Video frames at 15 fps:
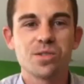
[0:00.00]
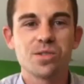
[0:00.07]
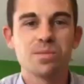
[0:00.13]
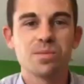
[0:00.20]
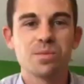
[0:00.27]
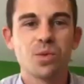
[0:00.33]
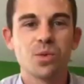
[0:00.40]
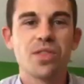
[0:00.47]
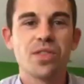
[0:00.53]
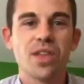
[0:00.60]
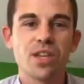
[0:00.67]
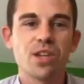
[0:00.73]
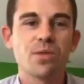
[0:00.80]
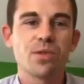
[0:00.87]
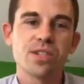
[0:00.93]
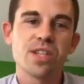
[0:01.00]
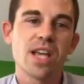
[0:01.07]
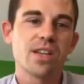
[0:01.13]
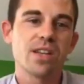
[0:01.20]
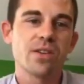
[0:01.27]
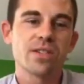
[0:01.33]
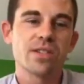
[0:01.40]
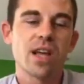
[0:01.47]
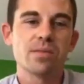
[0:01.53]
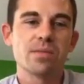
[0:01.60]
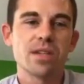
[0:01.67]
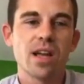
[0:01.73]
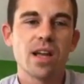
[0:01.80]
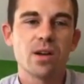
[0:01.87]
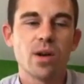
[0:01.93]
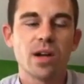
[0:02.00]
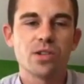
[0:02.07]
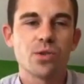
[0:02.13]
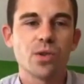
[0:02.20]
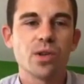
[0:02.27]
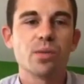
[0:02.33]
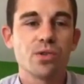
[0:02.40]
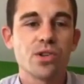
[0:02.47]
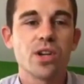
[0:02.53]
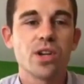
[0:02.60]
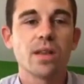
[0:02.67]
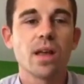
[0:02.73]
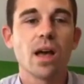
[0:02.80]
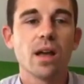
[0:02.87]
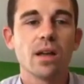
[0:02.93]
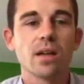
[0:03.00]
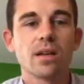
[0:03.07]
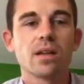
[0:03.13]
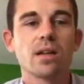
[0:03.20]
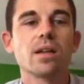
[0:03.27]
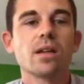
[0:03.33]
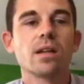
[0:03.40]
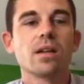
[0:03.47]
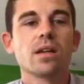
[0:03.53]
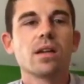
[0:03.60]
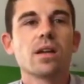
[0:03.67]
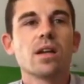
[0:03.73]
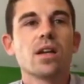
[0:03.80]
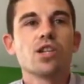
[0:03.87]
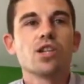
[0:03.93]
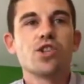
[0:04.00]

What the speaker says: Well, thank you for taking your time today. I truly appreciate that. So